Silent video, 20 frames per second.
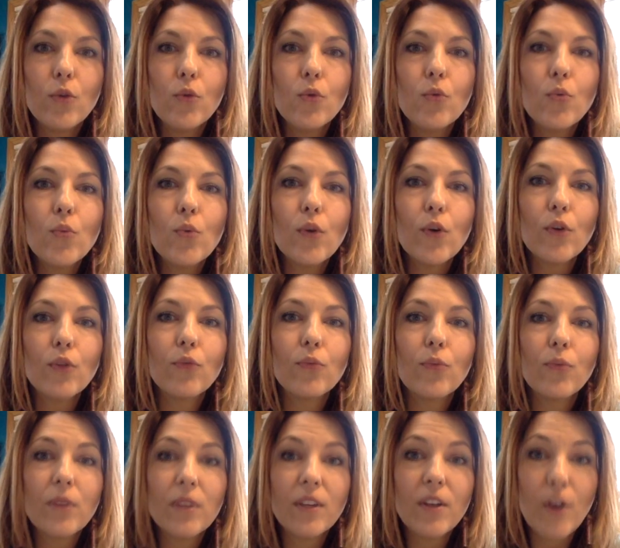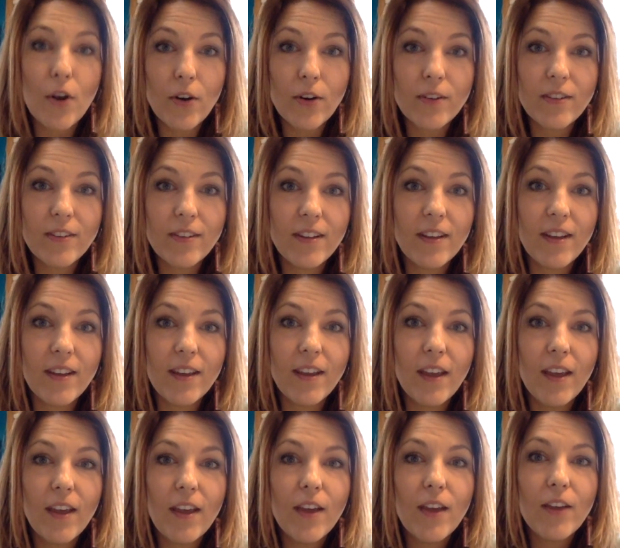You worked really hard today.
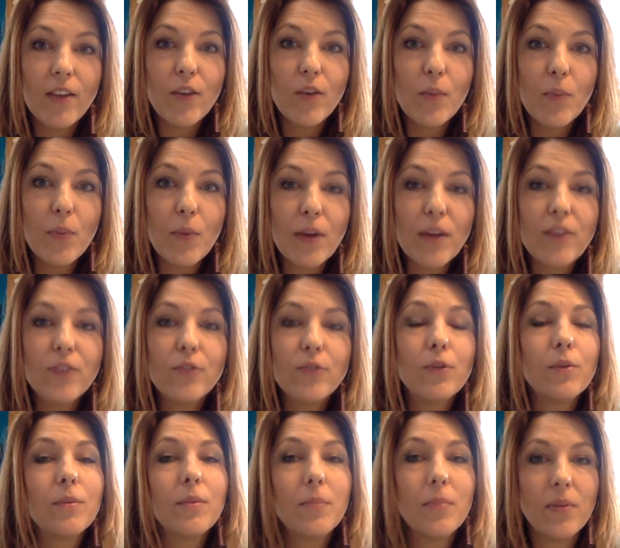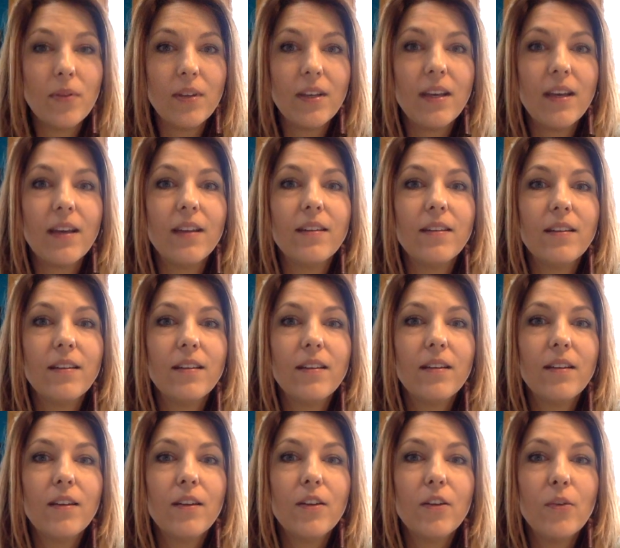You brainstormed and planned.
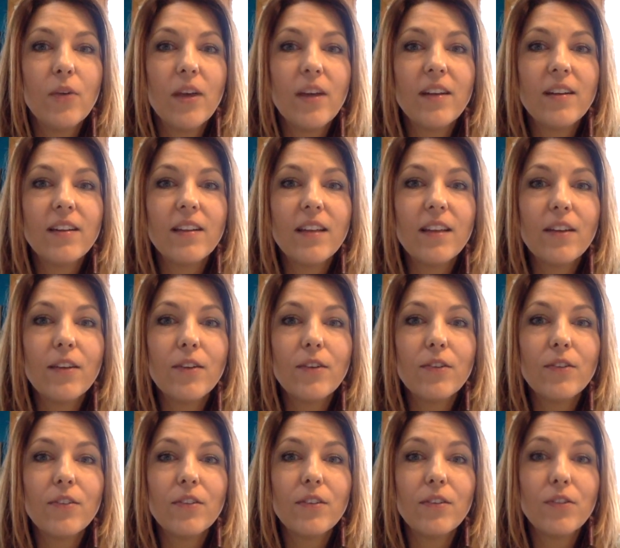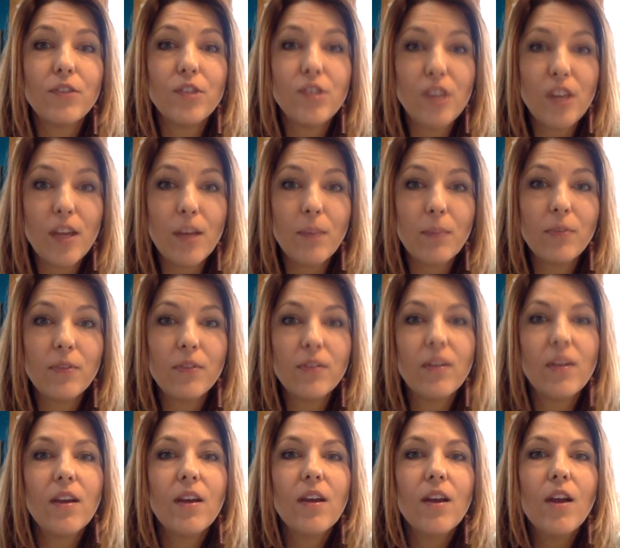You added layers of shapes.
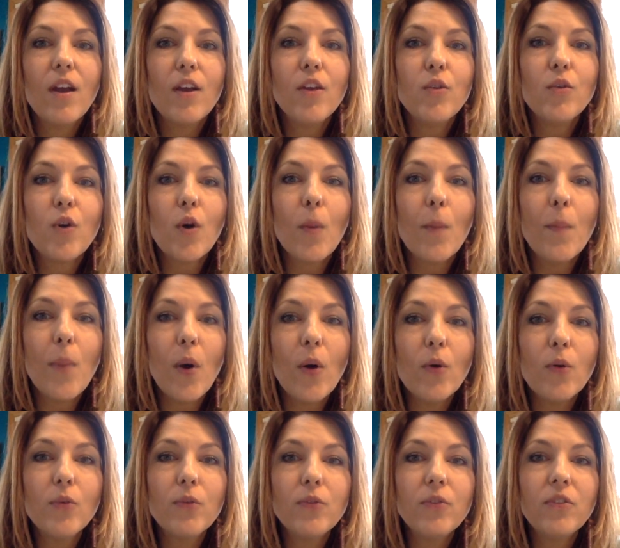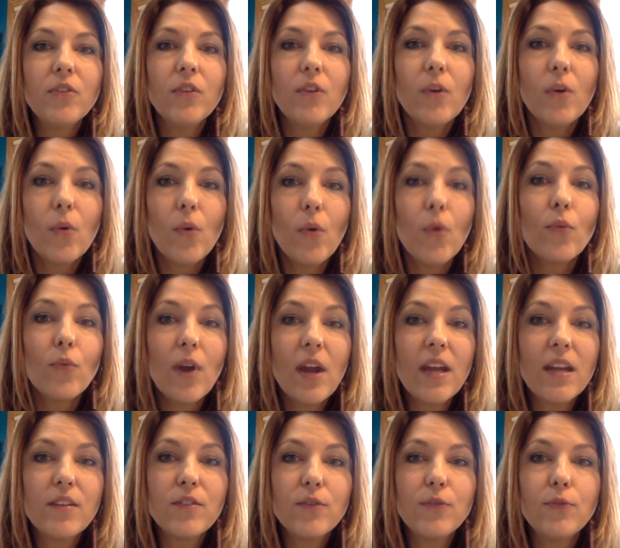You composed or
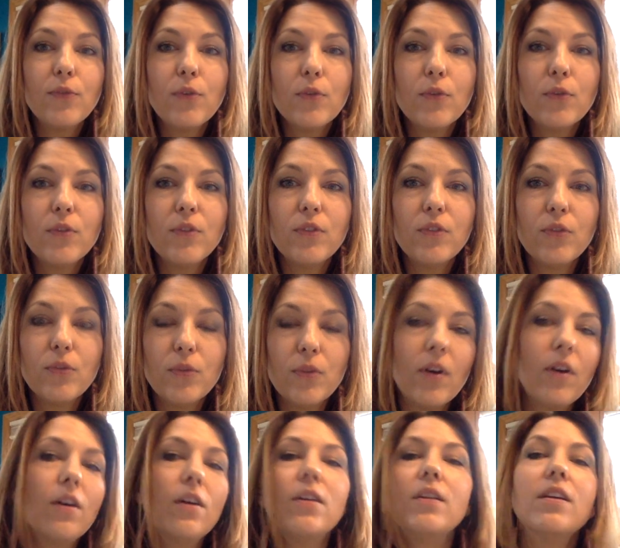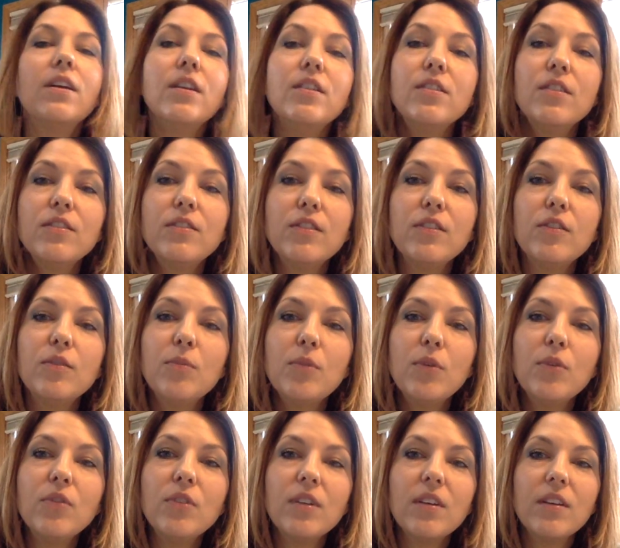arranged foods into an art, just as
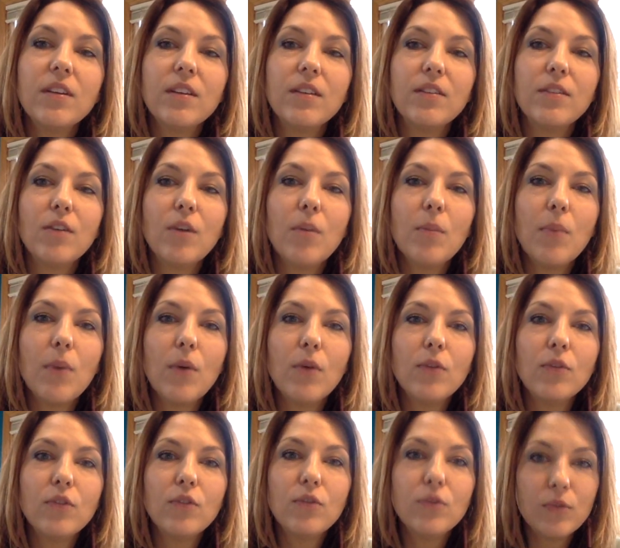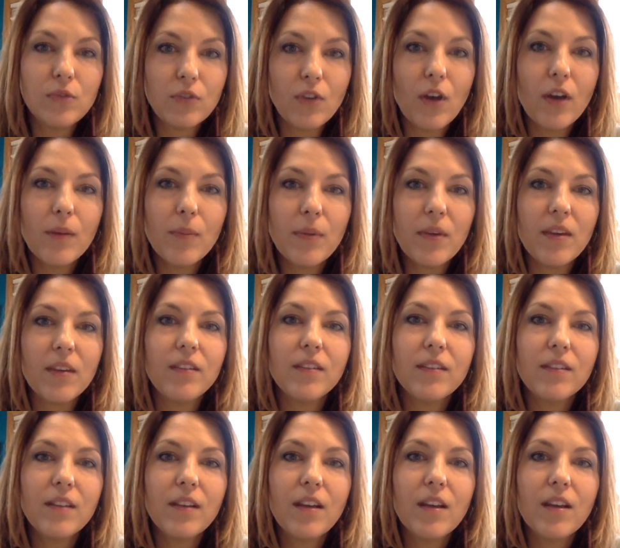music is composed into a song piece.